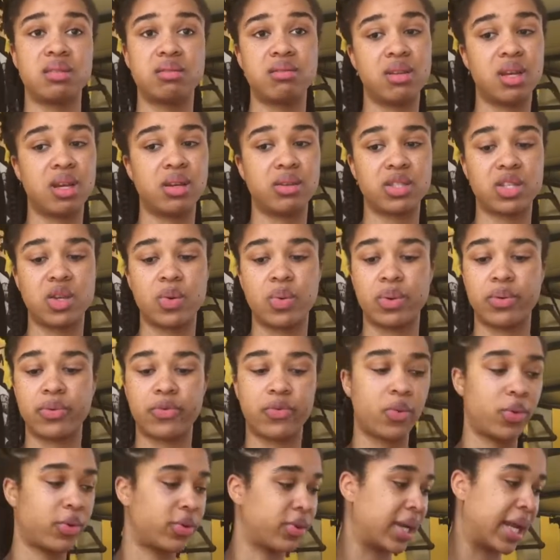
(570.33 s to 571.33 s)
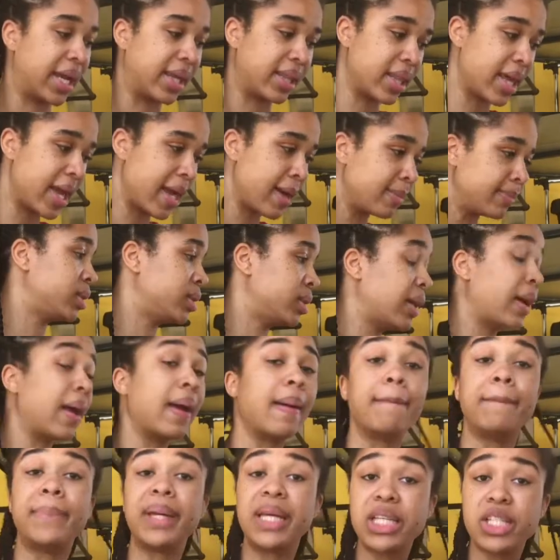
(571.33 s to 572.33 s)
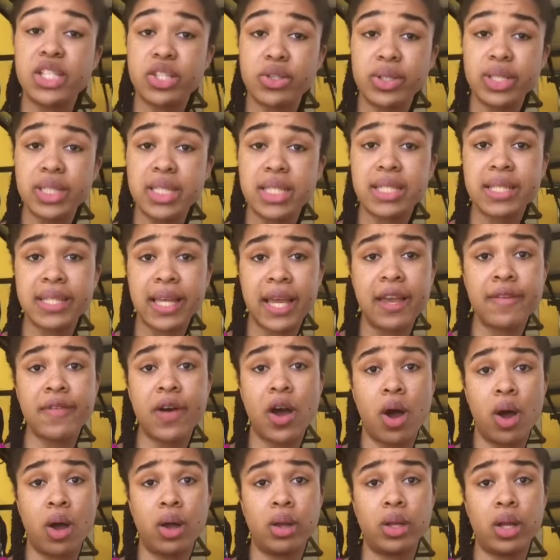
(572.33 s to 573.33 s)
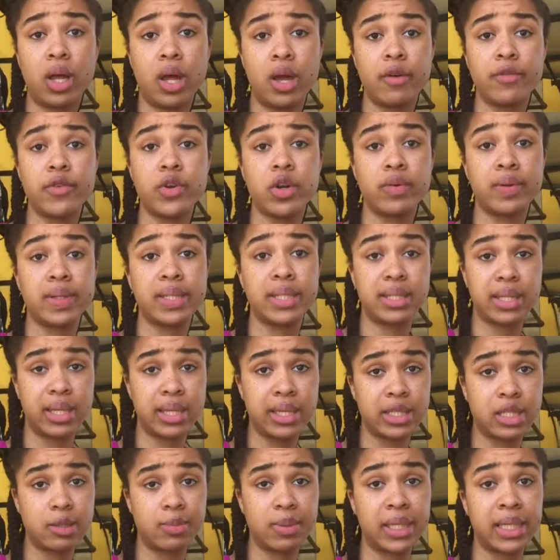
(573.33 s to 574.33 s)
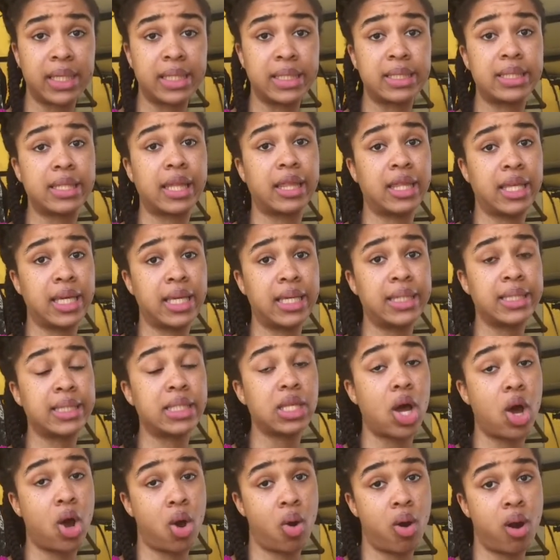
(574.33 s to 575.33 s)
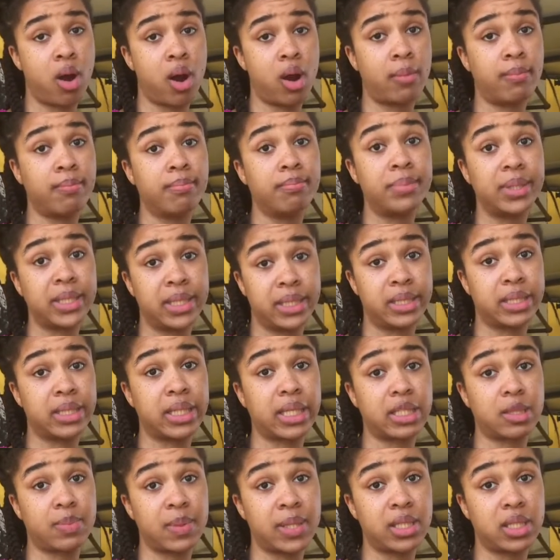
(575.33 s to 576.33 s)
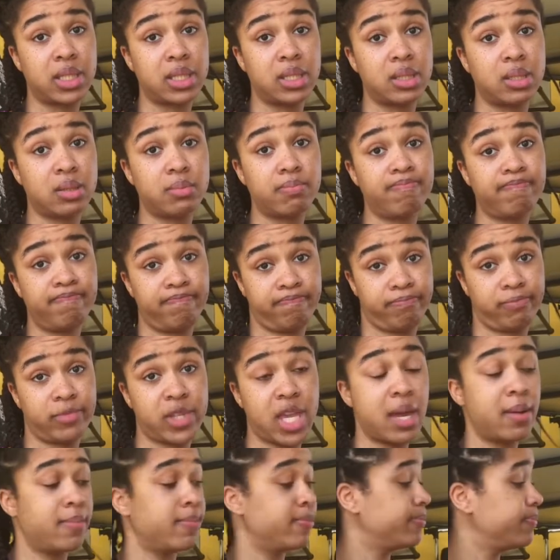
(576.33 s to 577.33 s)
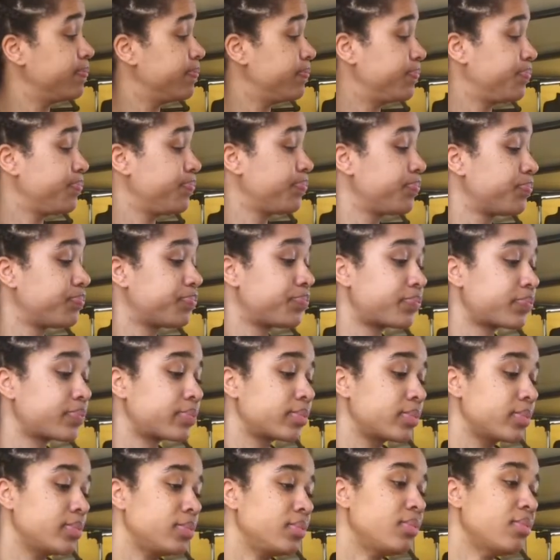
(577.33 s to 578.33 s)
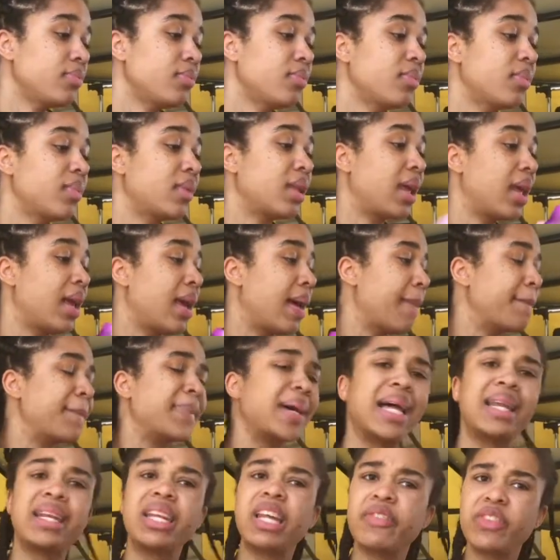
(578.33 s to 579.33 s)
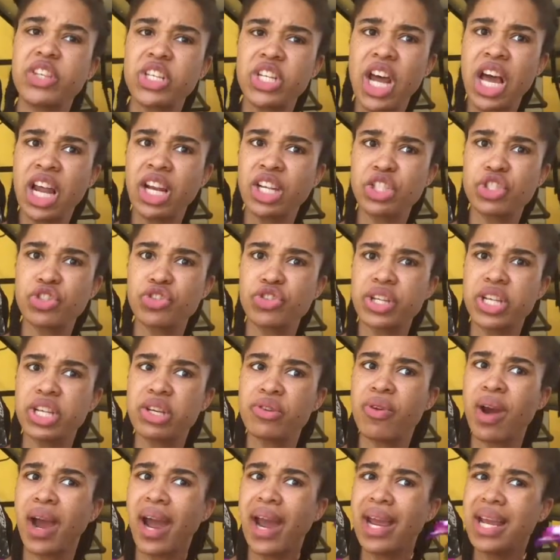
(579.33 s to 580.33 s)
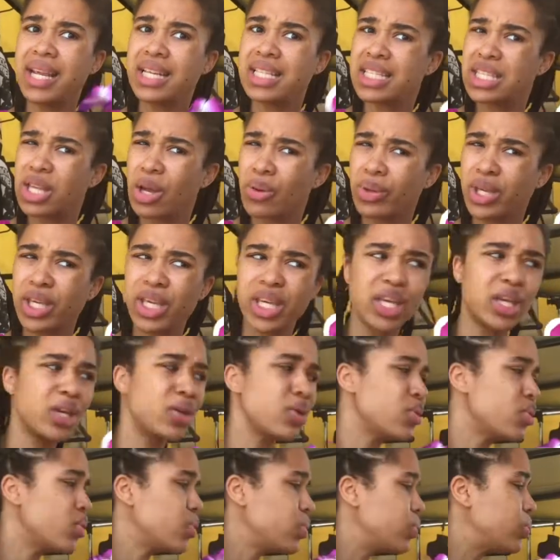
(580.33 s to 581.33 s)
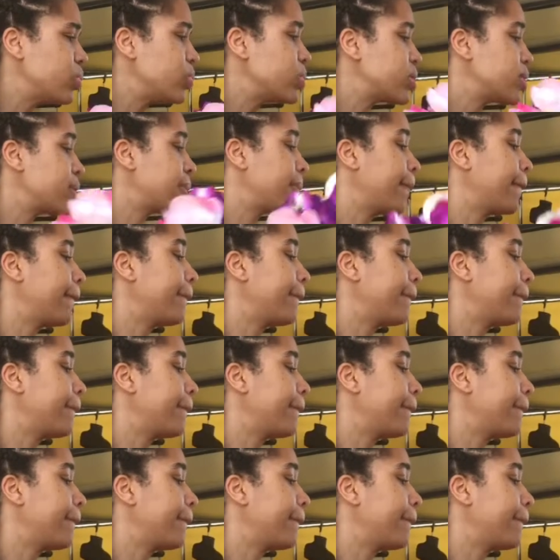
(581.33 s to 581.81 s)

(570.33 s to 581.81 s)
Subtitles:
You know, so on and forth like that. Be sure to save all of your receipts because these are business expenses. Okay? I love the Dollar Tree, right? So cute.